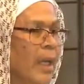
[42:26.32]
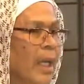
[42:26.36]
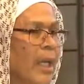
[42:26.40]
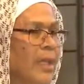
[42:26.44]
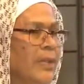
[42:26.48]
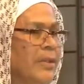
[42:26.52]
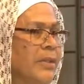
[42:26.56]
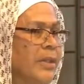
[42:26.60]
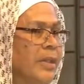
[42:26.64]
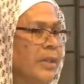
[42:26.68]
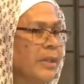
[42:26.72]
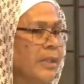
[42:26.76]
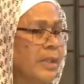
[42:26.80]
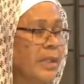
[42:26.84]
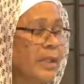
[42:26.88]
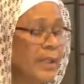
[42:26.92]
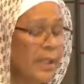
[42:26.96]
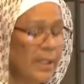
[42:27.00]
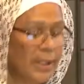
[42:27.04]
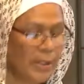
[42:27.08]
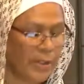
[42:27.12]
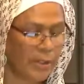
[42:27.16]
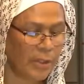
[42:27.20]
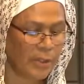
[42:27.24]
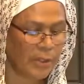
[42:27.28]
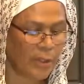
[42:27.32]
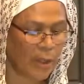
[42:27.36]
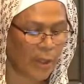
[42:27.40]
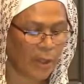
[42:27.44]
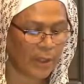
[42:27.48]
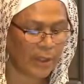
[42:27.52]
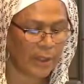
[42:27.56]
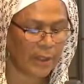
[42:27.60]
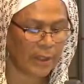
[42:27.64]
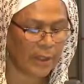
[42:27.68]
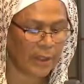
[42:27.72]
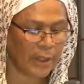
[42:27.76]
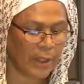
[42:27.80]
Since this
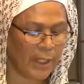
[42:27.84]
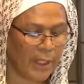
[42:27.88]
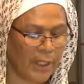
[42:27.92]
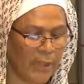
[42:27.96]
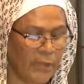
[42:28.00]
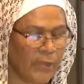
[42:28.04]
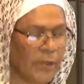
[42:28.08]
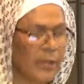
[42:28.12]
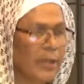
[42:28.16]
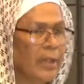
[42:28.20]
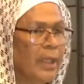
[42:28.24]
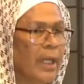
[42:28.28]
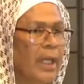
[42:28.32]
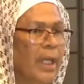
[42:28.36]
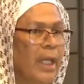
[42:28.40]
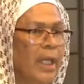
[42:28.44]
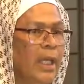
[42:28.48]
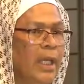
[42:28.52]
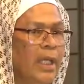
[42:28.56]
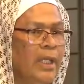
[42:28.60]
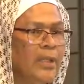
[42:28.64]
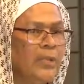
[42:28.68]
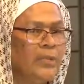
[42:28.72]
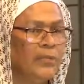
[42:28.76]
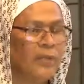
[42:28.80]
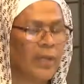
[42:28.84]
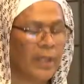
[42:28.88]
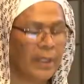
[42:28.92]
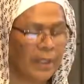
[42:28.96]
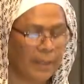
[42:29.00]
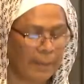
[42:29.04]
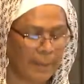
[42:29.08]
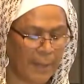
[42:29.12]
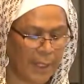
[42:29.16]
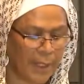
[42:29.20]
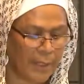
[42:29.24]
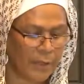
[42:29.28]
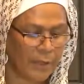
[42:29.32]
articulation is
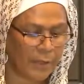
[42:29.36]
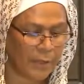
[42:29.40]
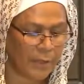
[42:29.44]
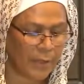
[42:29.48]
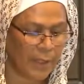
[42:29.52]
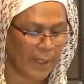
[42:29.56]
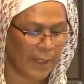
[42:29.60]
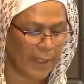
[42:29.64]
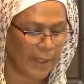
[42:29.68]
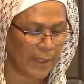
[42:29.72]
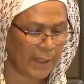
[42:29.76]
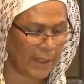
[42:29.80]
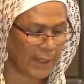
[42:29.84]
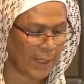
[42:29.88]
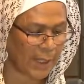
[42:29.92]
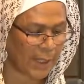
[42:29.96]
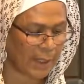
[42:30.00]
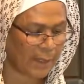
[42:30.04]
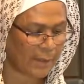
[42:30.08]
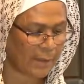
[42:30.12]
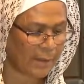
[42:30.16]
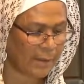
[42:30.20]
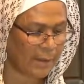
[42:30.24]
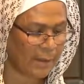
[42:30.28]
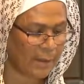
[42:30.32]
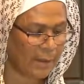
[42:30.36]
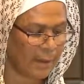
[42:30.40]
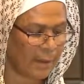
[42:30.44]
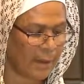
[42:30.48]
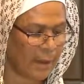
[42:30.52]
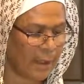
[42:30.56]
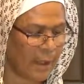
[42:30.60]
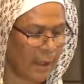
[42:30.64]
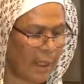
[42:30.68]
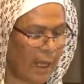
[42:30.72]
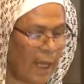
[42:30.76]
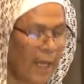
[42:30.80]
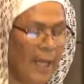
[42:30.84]
fundamental in the text
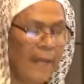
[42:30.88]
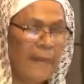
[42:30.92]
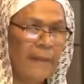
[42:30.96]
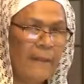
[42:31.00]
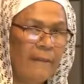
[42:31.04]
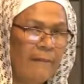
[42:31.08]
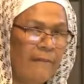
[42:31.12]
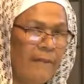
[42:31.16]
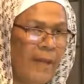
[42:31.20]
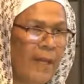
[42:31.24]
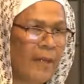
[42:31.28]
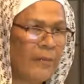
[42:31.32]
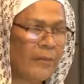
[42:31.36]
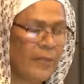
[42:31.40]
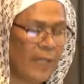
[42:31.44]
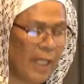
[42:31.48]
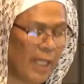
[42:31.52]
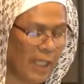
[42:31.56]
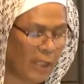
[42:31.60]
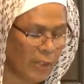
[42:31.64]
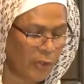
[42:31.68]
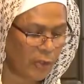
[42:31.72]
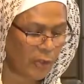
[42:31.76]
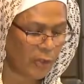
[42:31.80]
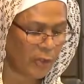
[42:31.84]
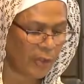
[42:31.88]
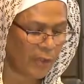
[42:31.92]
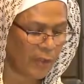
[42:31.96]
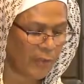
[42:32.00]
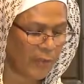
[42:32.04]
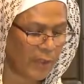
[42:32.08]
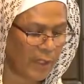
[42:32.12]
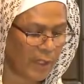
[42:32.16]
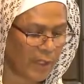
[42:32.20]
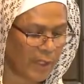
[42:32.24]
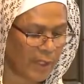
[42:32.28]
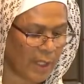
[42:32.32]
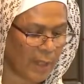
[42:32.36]
and the foundation of
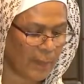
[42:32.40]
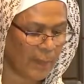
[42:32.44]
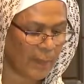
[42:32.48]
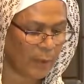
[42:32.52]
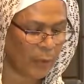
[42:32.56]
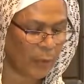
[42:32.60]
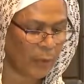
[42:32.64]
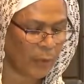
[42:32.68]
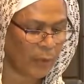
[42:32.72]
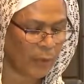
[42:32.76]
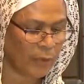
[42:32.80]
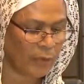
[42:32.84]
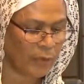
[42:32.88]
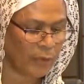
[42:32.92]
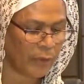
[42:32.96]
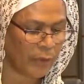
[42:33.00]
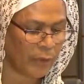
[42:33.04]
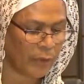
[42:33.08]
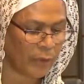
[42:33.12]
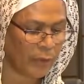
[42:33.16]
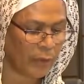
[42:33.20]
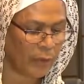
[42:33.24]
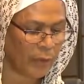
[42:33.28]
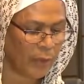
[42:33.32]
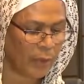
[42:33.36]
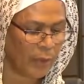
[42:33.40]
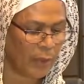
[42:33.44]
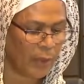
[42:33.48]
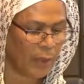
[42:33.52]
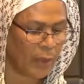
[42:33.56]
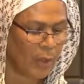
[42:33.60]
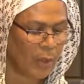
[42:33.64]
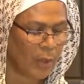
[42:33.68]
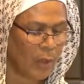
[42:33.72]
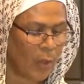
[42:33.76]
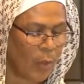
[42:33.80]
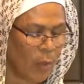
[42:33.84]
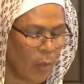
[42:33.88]
the Islamic worldview,
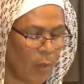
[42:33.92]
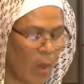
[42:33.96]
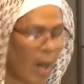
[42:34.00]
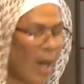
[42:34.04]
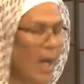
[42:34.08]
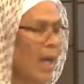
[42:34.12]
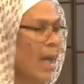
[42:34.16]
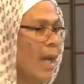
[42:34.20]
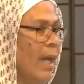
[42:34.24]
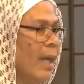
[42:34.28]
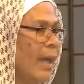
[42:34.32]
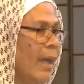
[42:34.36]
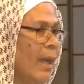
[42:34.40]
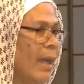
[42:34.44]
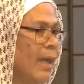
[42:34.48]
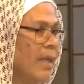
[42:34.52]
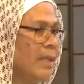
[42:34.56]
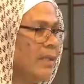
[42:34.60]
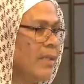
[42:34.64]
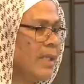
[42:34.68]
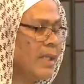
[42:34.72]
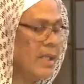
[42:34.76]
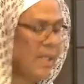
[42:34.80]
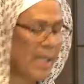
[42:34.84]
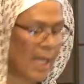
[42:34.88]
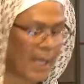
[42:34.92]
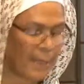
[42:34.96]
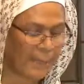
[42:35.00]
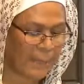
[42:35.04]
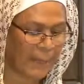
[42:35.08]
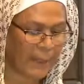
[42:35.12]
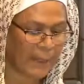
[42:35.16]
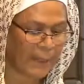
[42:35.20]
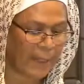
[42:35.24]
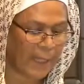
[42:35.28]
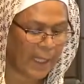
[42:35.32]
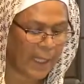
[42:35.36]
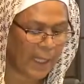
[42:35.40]
why has its
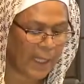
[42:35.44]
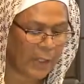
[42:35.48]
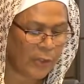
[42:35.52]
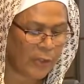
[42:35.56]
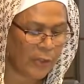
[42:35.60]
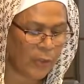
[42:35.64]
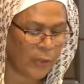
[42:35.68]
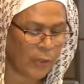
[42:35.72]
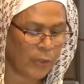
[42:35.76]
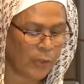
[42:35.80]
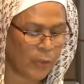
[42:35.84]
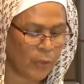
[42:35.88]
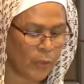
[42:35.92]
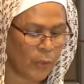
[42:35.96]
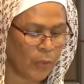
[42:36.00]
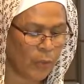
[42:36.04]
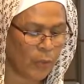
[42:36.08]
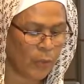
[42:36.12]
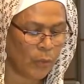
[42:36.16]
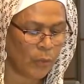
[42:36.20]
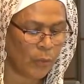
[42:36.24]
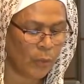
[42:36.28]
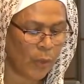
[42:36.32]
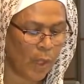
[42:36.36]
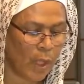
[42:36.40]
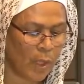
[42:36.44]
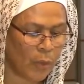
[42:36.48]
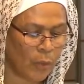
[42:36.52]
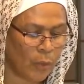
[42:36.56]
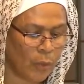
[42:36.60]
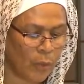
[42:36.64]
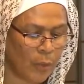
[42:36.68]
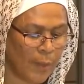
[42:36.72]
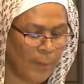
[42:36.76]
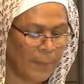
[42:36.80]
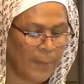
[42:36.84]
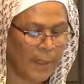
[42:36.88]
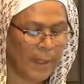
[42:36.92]
application to a
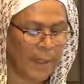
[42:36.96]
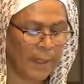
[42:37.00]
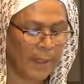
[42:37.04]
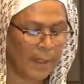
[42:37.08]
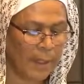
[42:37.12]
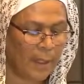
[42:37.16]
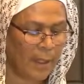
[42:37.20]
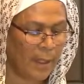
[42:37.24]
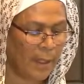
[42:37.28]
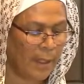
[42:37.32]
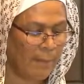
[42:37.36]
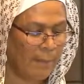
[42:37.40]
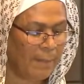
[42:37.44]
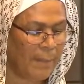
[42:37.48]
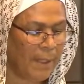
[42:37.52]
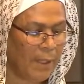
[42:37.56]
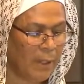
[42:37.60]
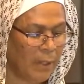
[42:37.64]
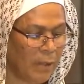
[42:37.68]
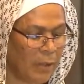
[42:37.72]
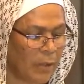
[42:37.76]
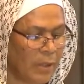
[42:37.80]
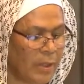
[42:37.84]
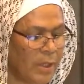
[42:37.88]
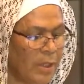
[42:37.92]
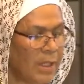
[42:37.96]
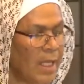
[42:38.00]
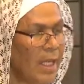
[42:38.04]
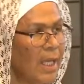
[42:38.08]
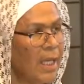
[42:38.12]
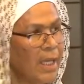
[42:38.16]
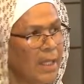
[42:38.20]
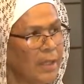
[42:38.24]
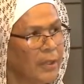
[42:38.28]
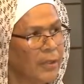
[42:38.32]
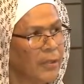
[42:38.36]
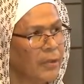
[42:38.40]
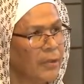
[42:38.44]
woman been
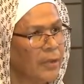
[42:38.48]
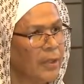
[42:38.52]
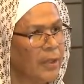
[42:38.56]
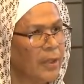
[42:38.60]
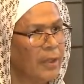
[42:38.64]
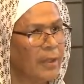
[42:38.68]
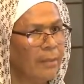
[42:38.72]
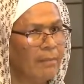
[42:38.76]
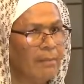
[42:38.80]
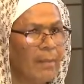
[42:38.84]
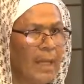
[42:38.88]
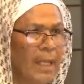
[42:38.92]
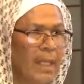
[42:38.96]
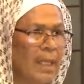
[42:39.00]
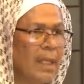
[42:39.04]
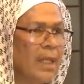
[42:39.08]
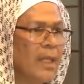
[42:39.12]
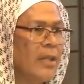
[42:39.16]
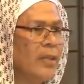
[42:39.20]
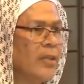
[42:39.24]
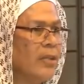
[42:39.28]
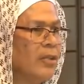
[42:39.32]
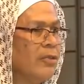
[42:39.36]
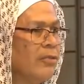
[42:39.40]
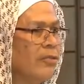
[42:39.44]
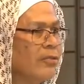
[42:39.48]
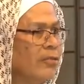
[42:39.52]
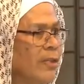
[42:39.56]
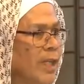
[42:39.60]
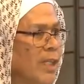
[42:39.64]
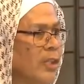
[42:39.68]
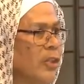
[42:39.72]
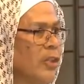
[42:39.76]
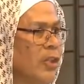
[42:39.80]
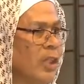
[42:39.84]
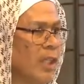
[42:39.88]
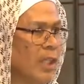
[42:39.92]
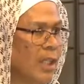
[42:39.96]
curtailed by other
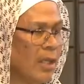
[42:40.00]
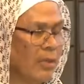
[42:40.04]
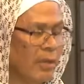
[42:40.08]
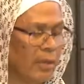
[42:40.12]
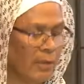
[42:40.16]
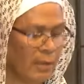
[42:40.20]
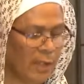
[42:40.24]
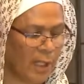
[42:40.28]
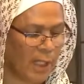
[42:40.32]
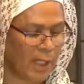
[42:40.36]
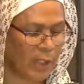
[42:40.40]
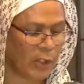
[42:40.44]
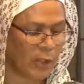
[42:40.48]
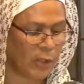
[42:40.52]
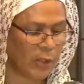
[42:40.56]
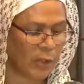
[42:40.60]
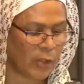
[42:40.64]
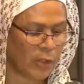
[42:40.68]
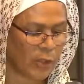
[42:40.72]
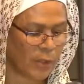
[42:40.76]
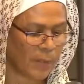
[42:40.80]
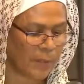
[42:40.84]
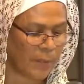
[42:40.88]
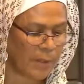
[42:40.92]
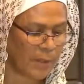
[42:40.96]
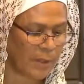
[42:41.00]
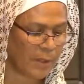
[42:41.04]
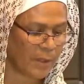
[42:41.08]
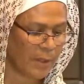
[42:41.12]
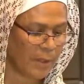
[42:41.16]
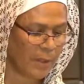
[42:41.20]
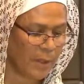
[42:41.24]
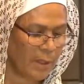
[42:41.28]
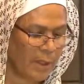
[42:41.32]
functionary relationships?